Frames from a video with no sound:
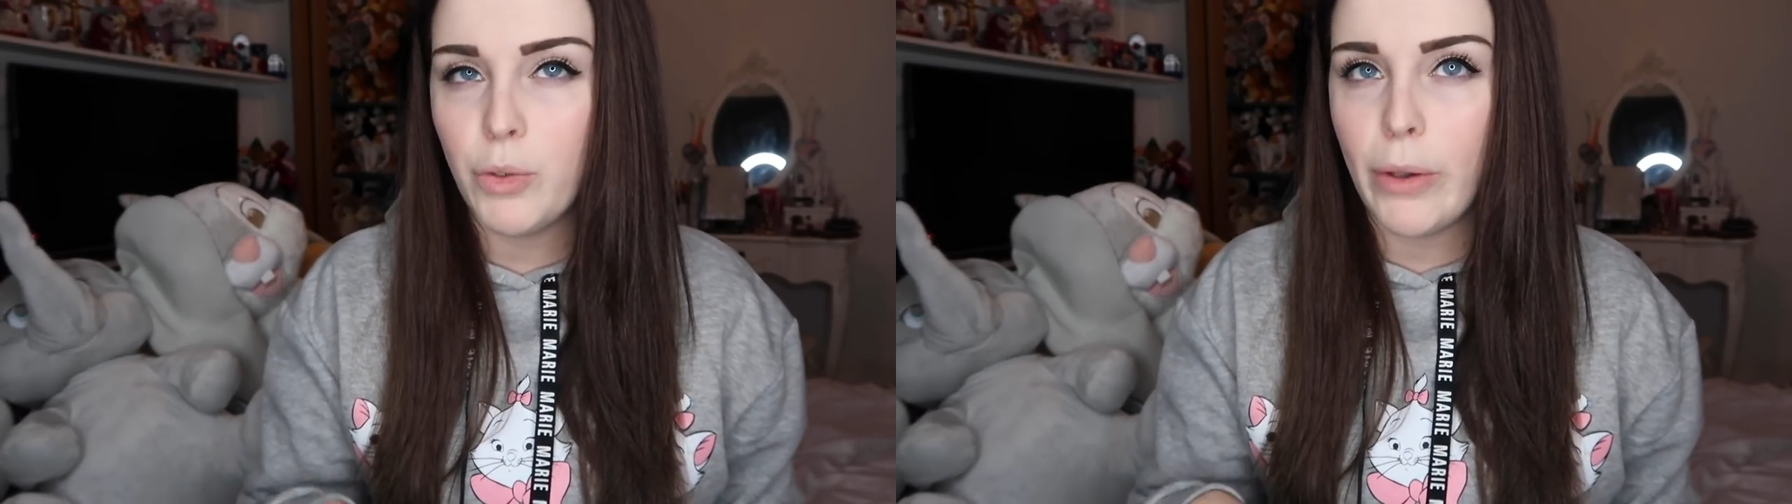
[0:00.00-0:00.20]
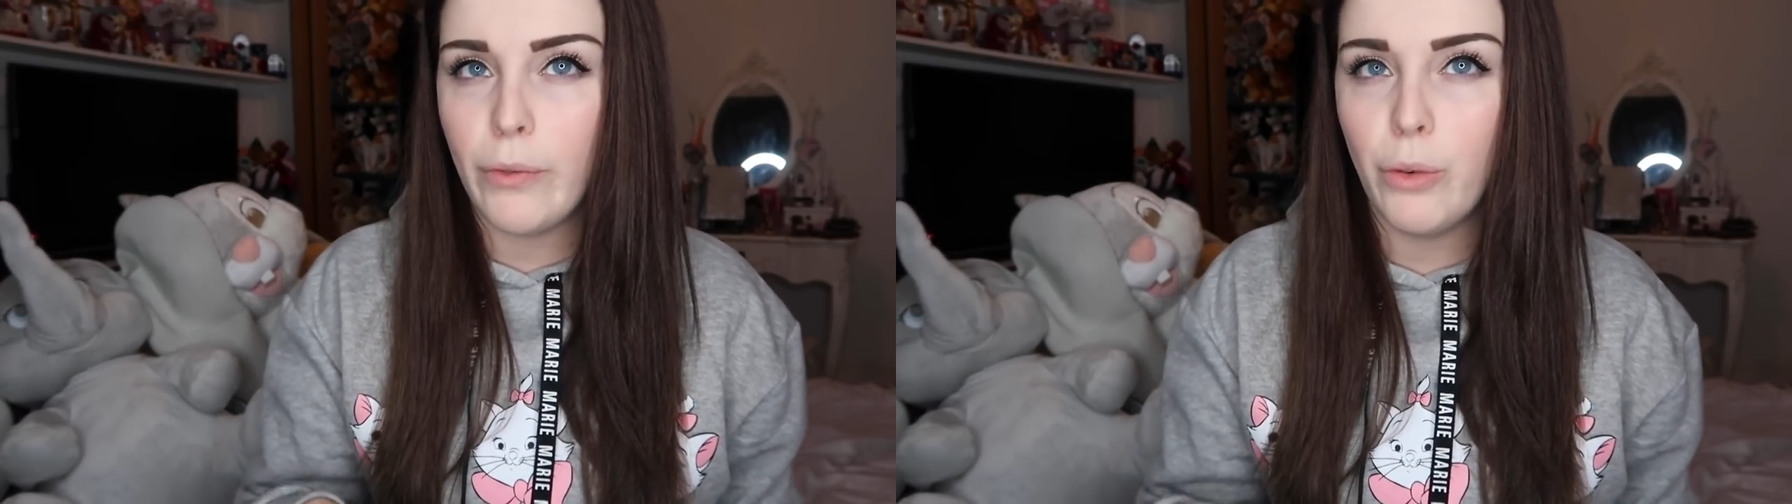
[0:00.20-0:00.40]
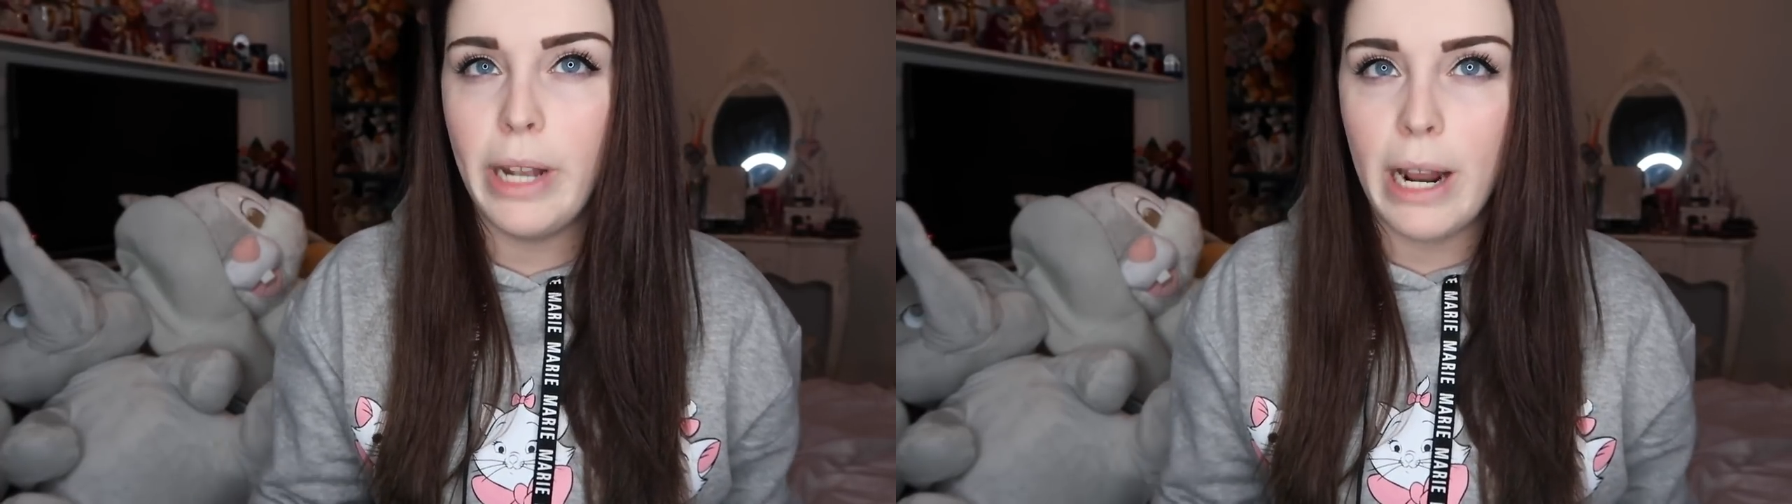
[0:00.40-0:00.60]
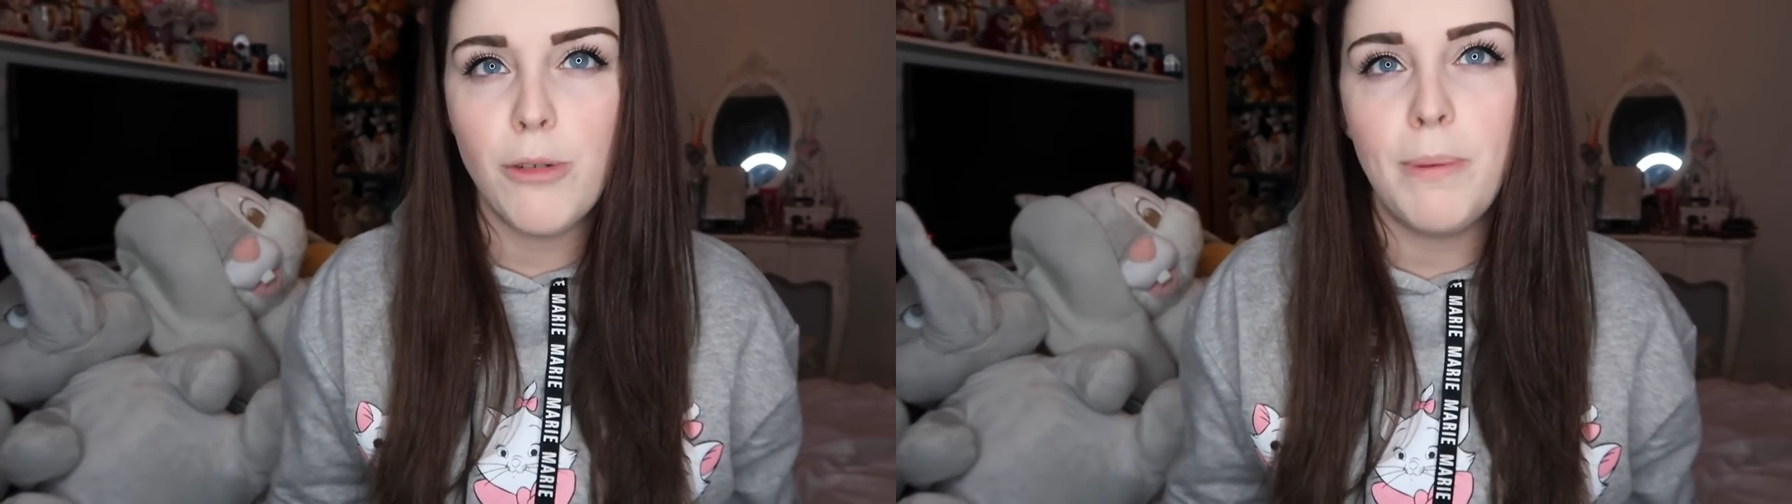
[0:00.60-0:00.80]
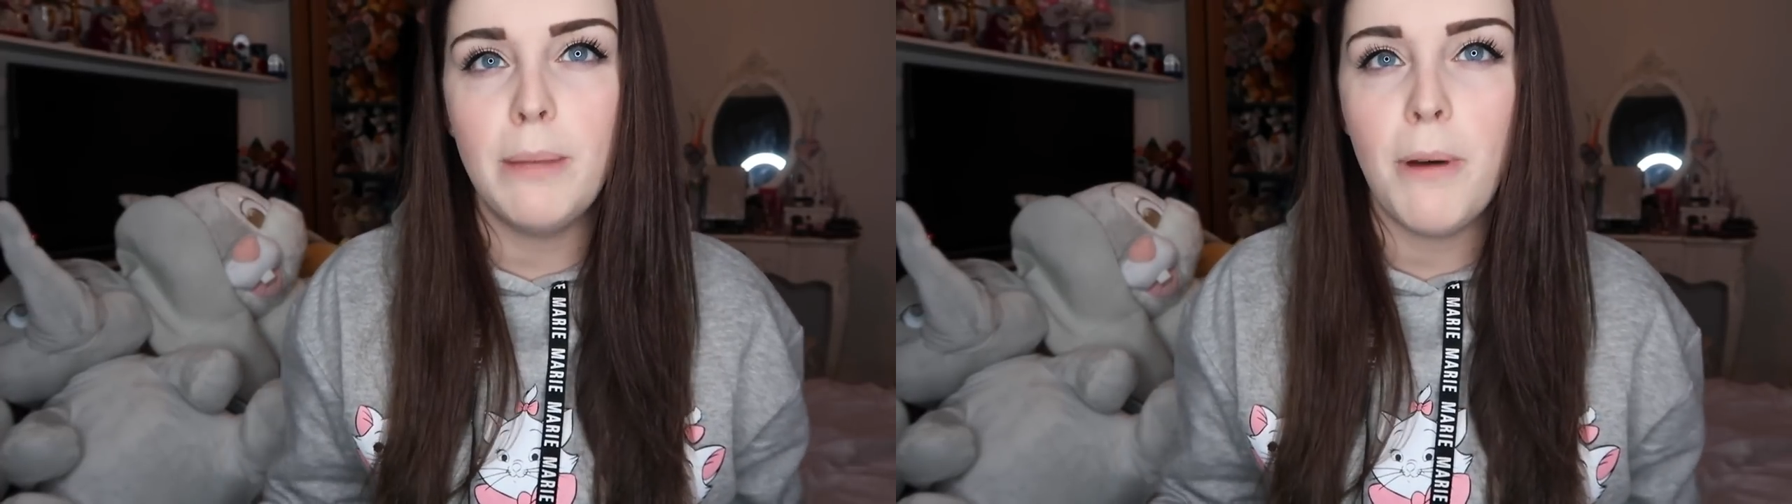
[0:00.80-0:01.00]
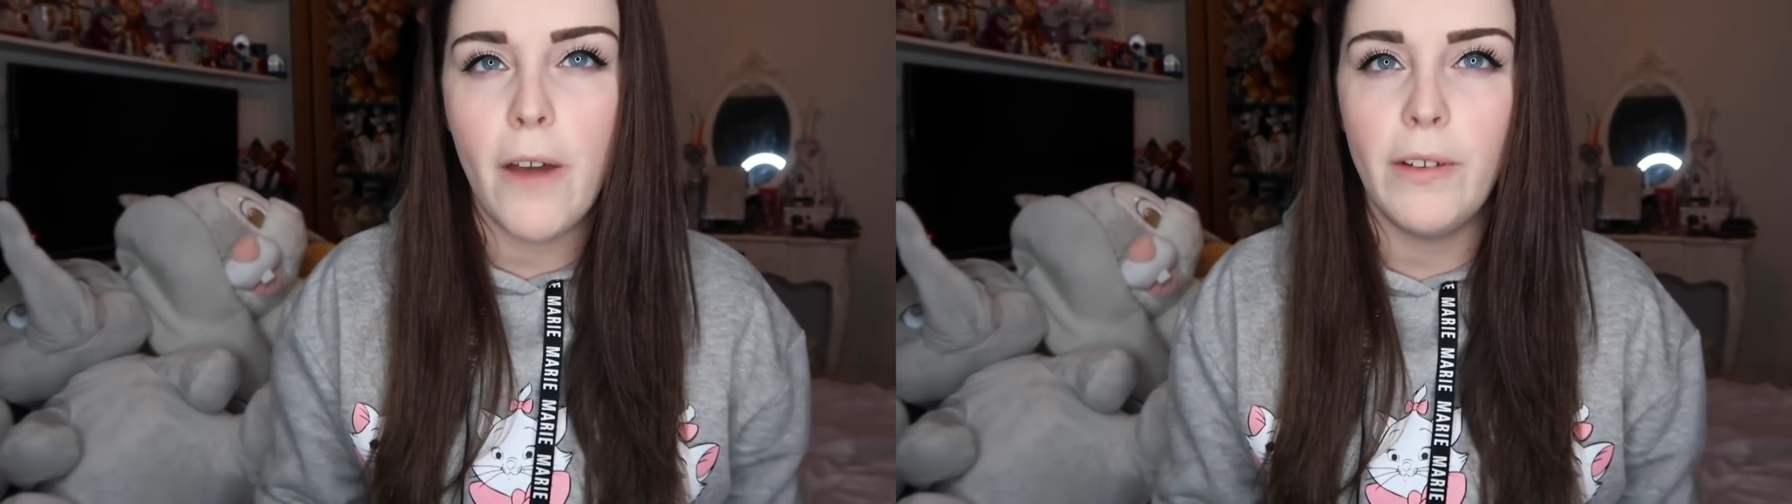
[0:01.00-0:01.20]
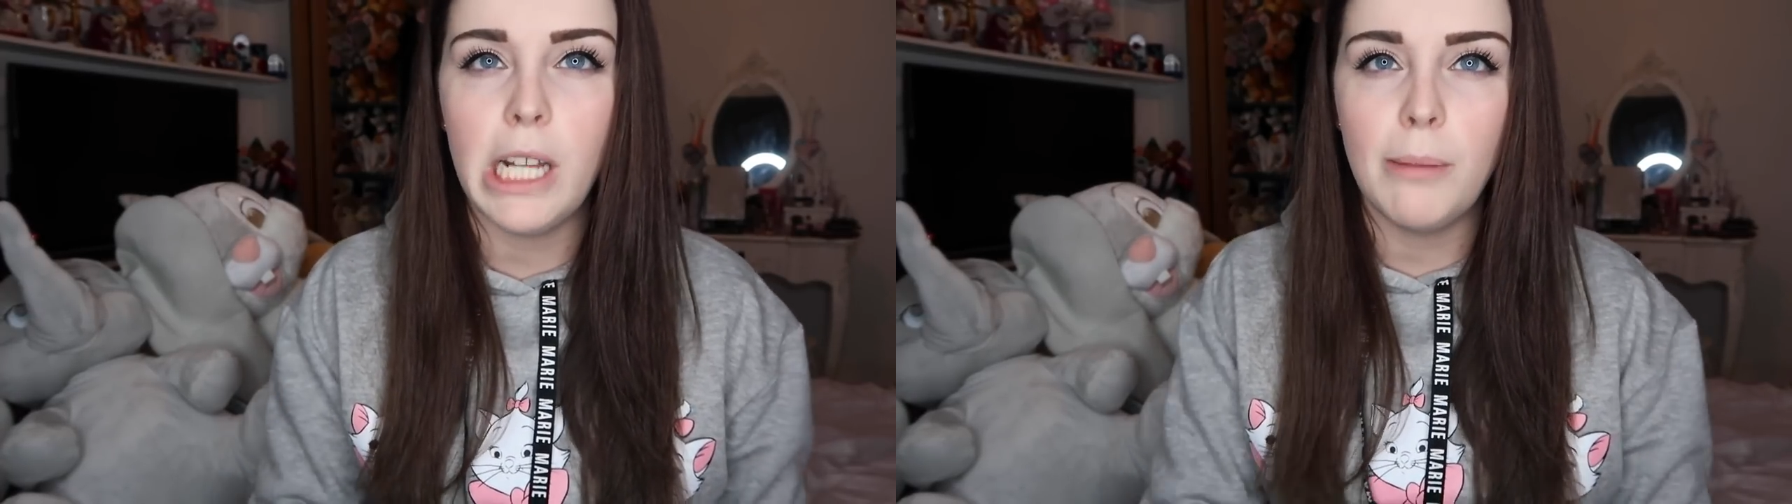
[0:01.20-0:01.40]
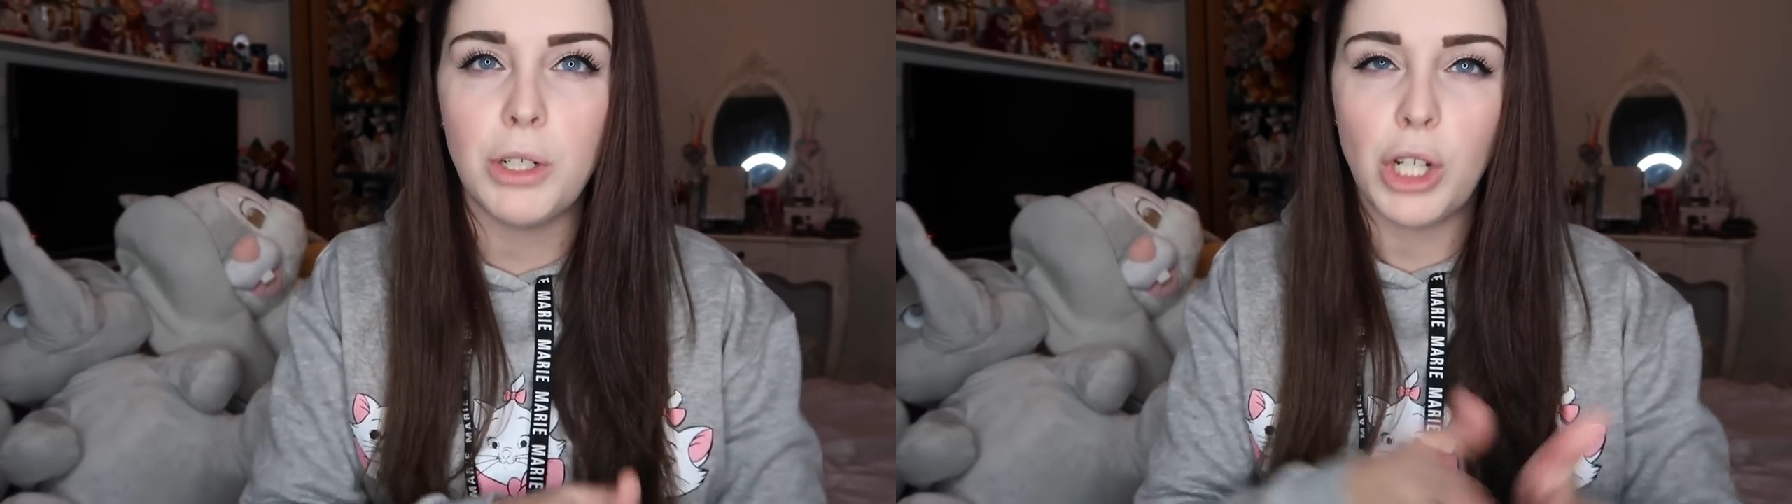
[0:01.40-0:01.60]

so I thought now would be the perfect time